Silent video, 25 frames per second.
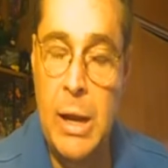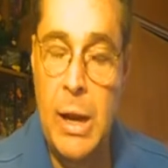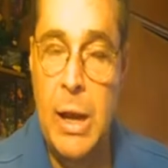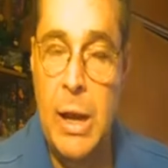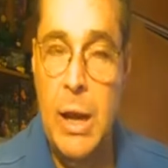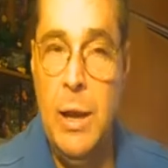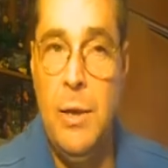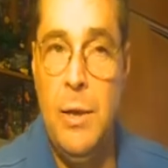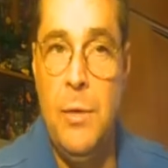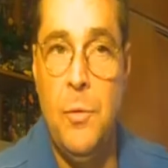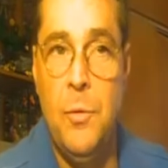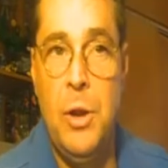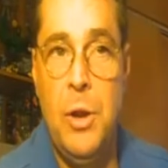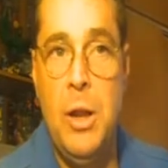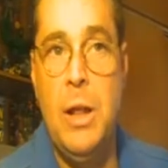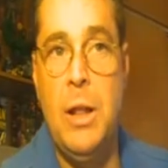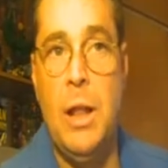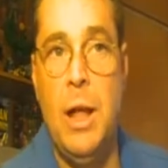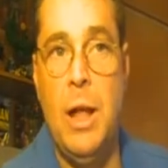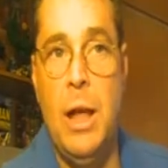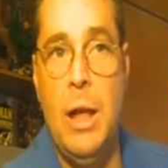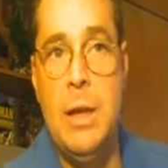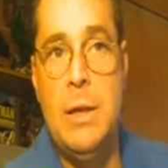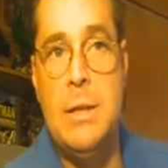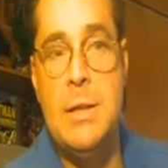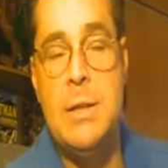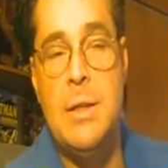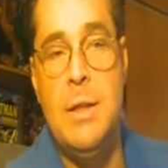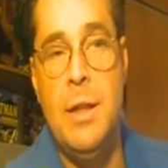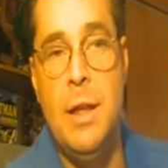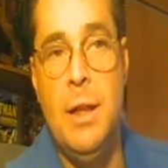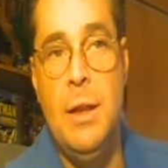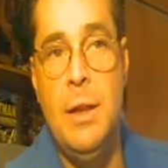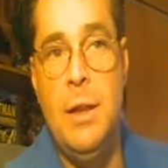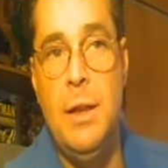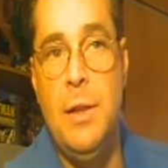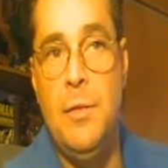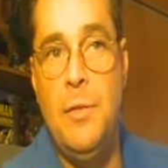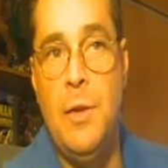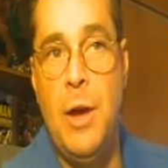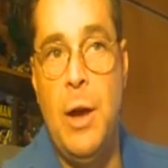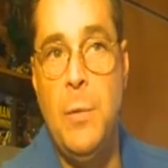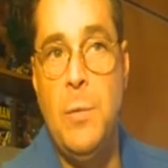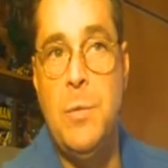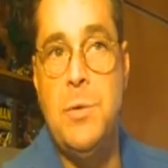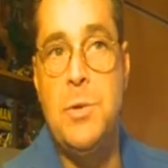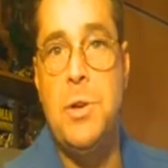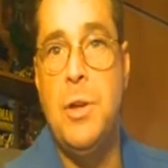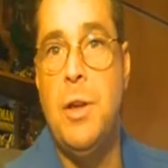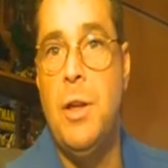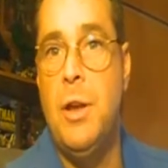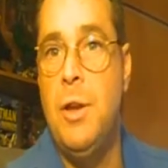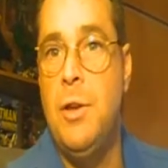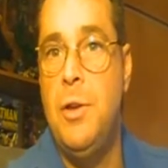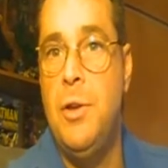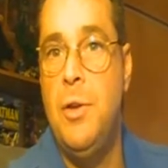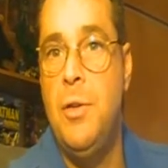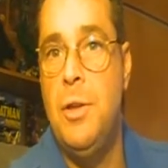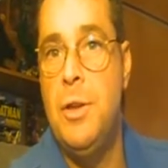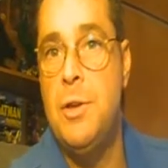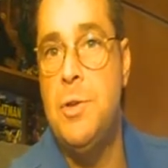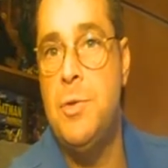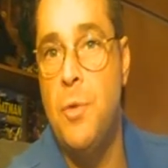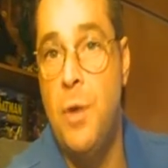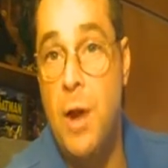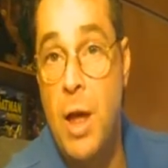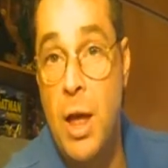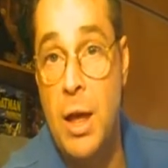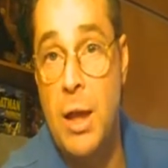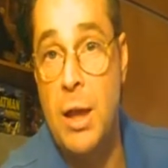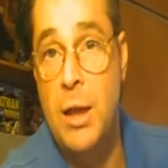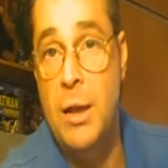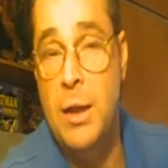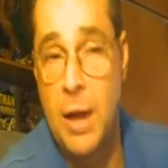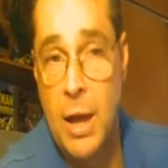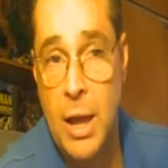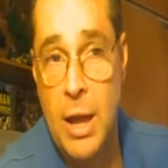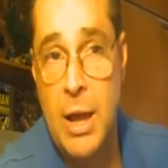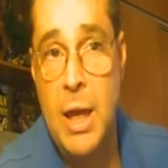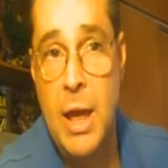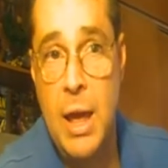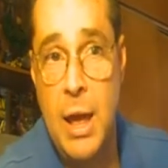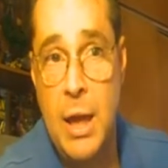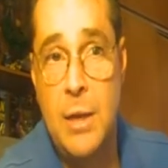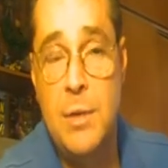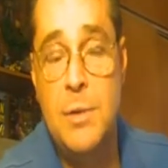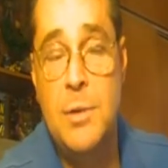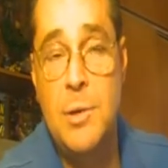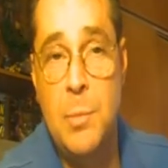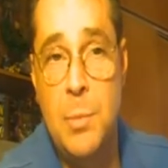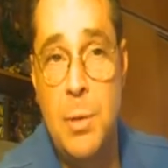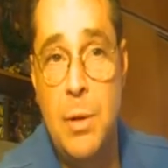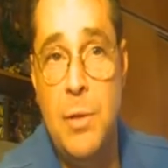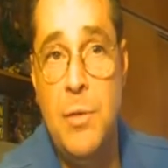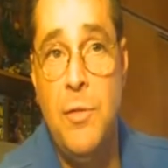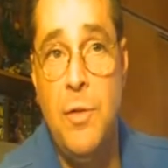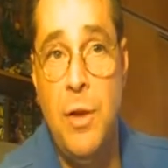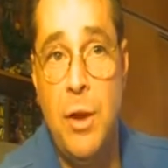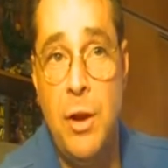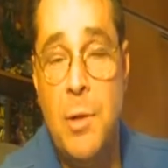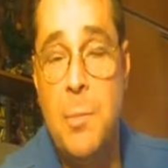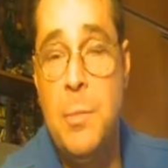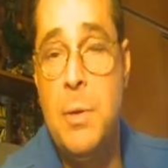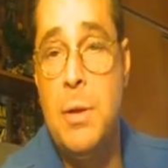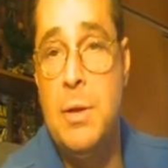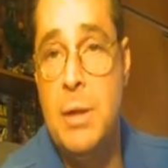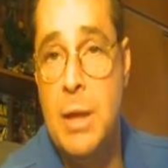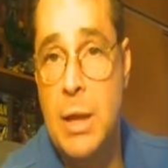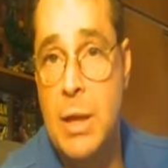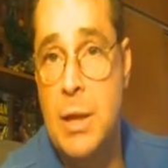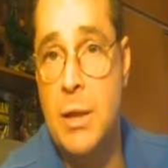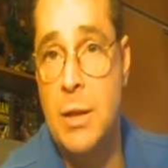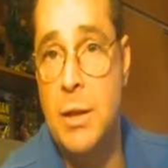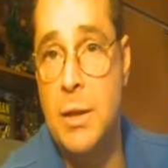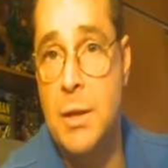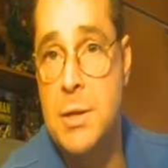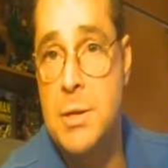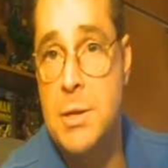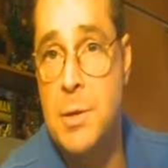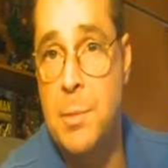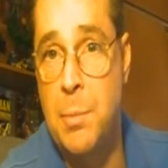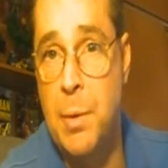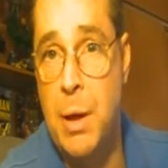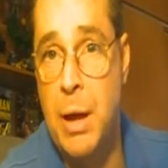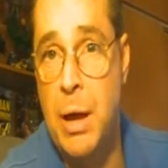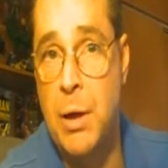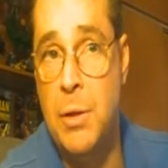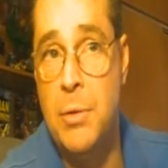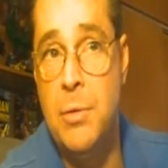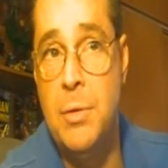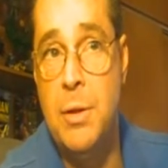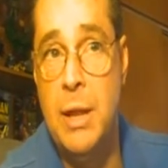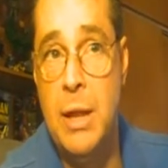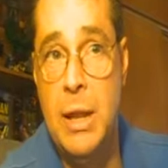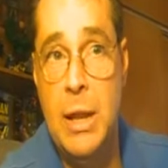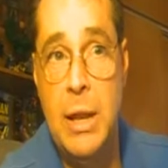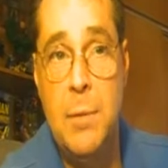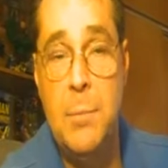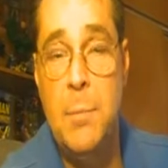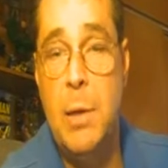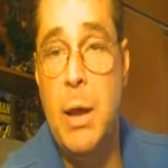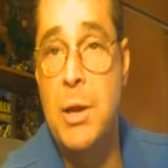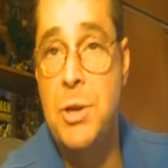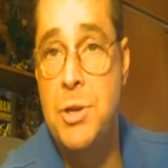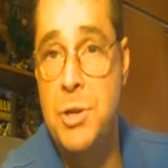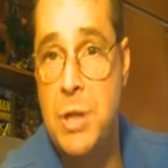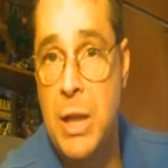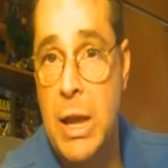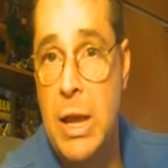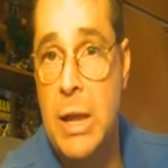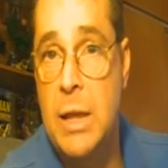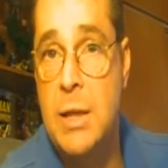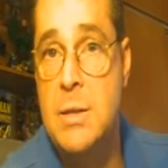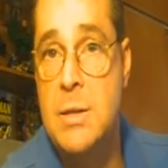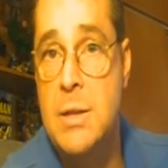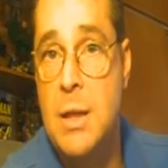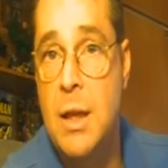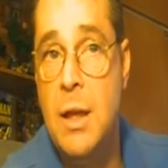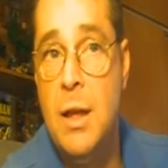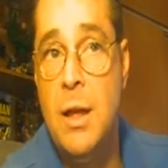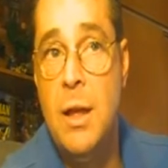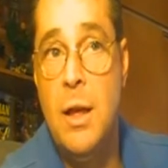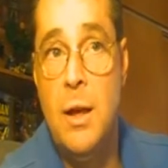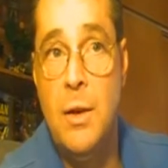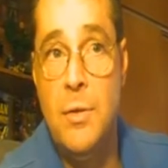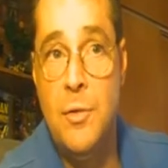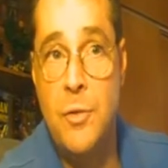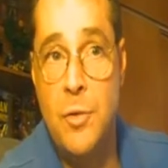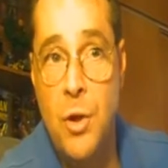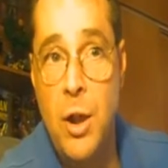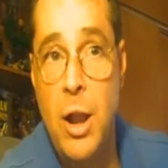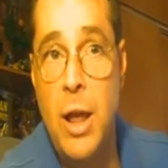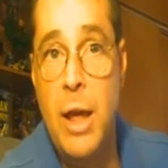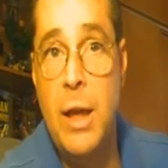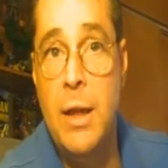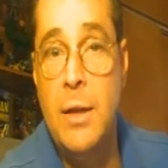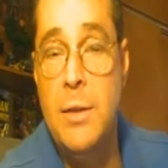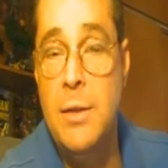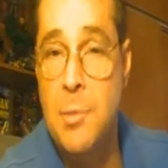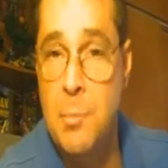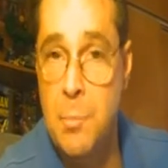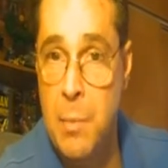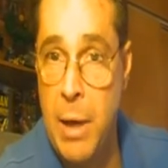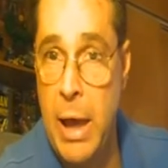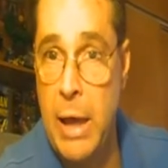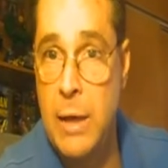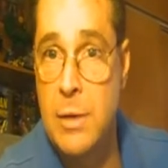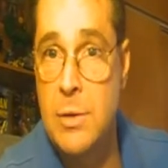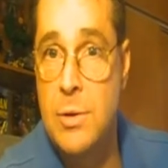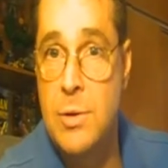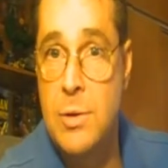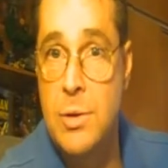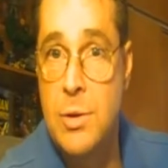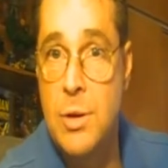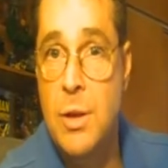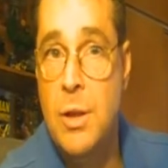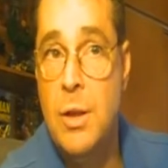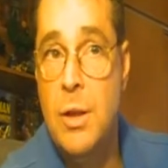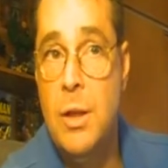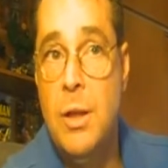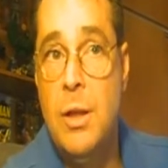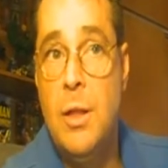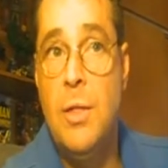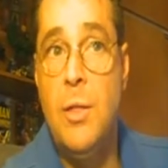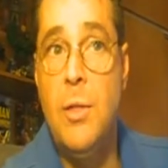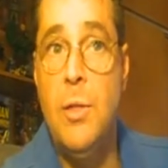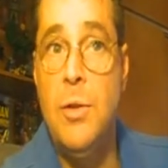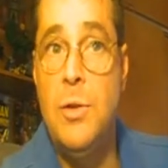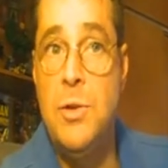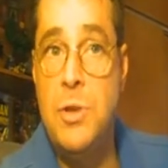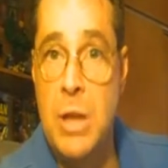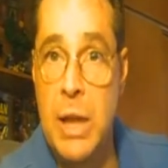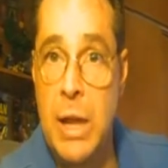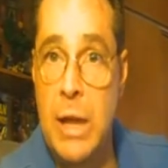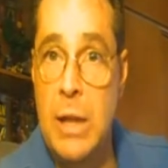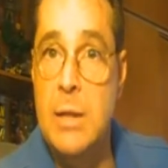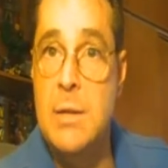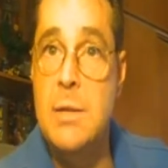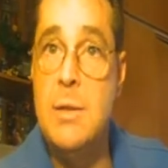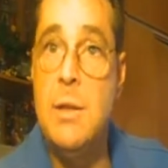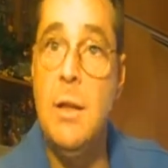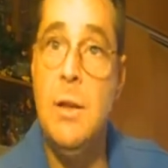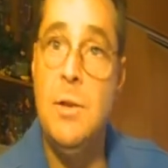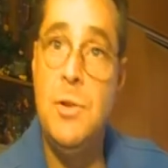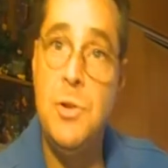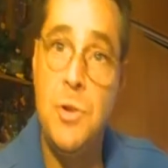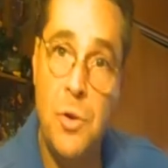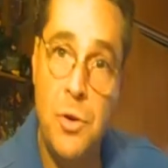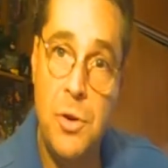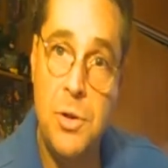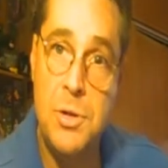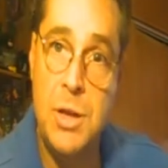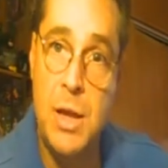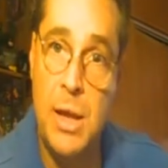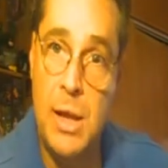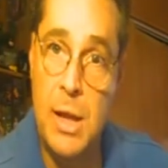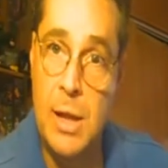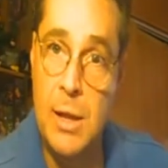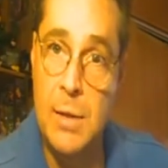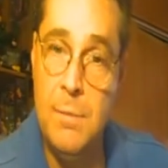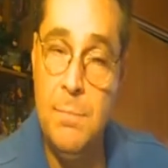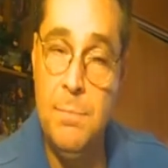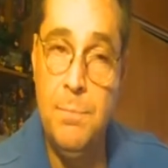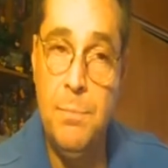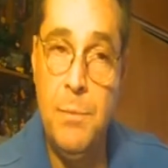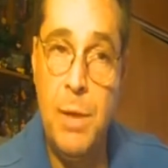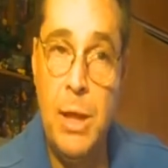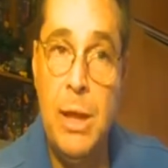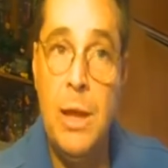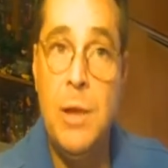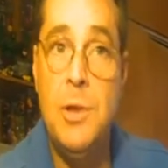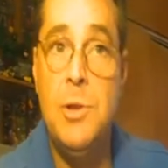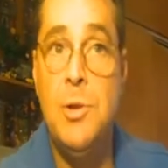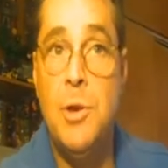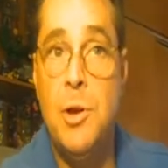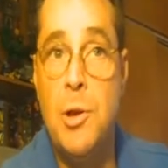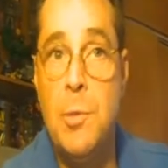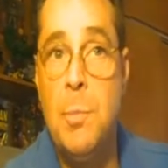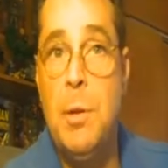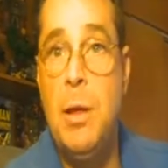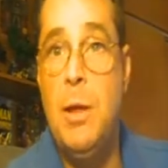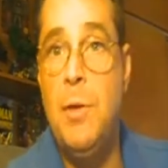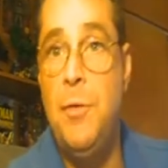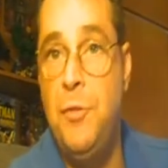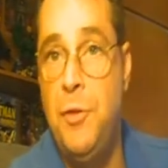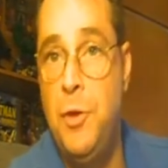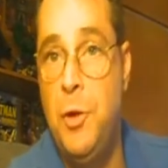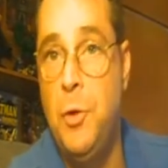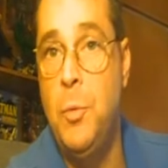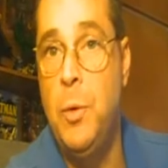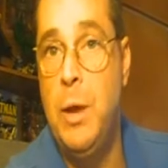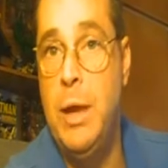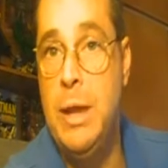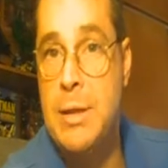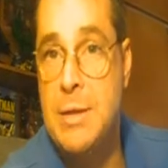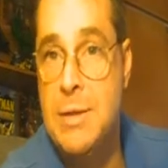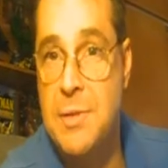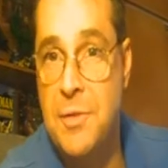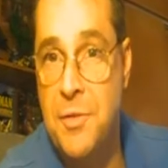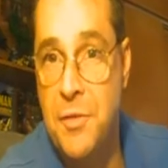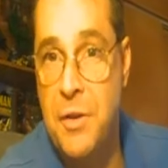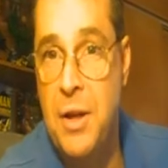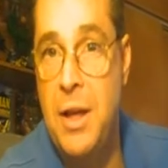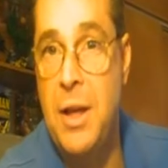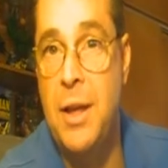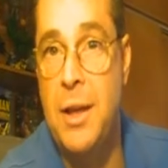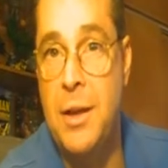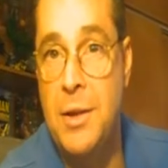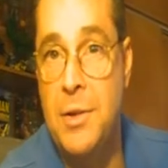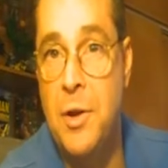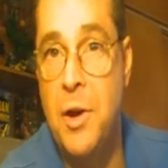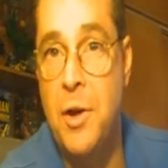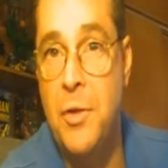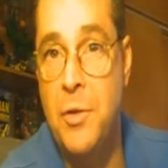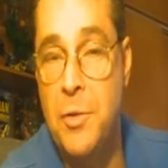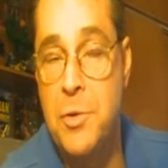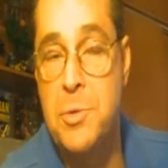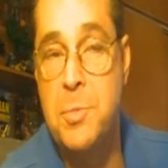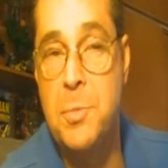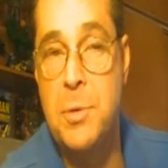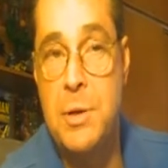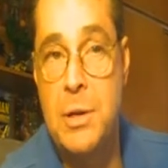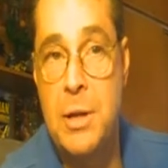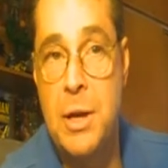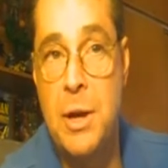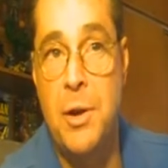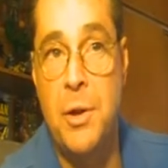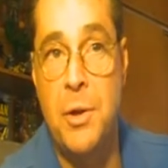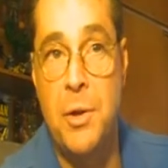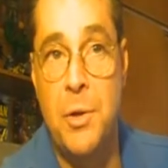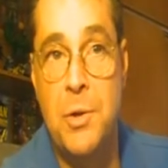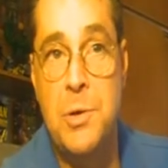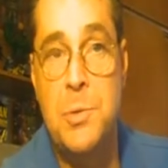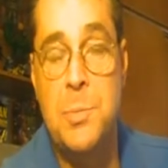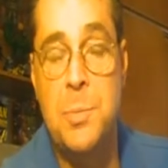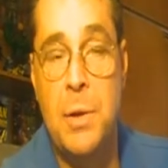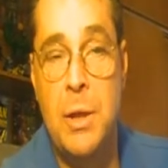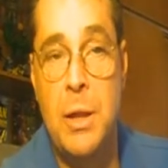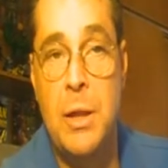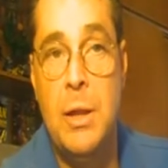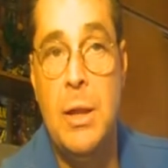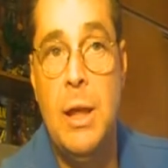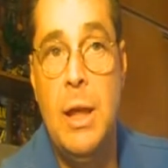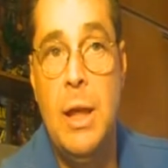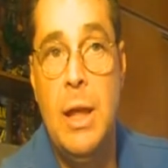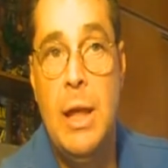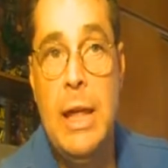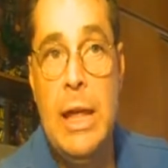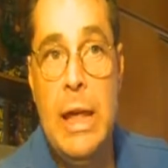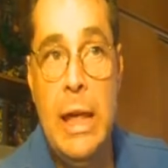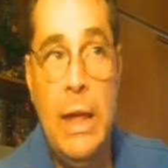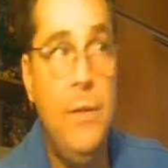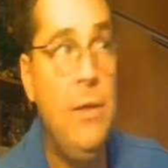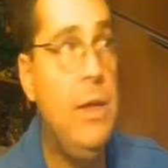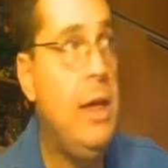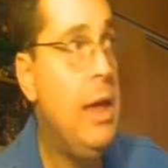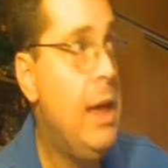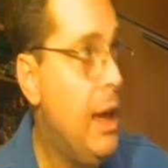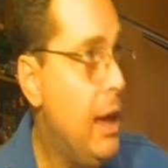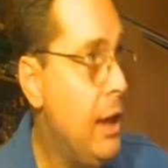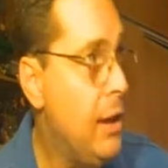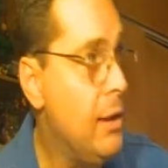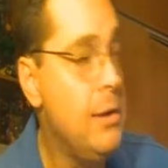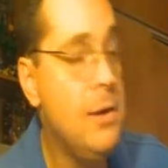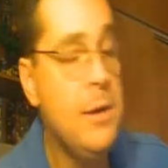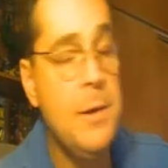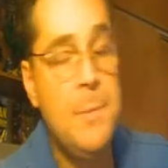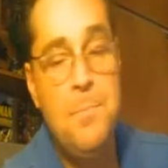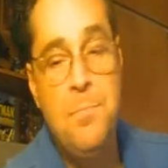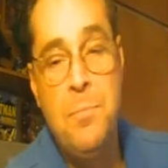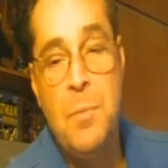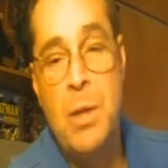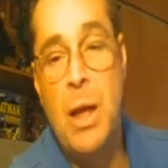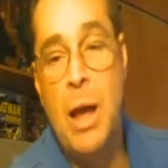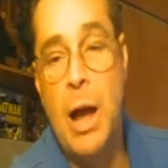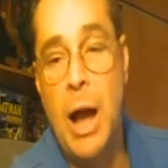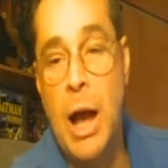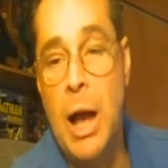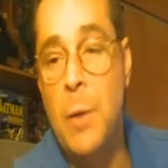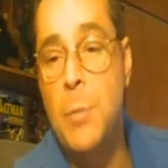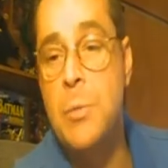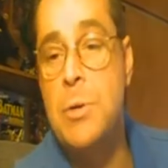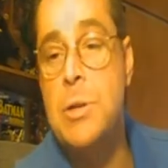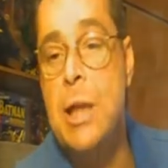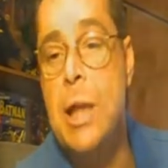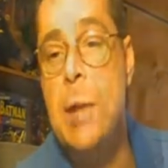I realized that if I was going to do this right, I had to be very meticulous about getting my shades of gray to match the shades that George had. And it took me a few weeks to find all those materials, but in the end, I was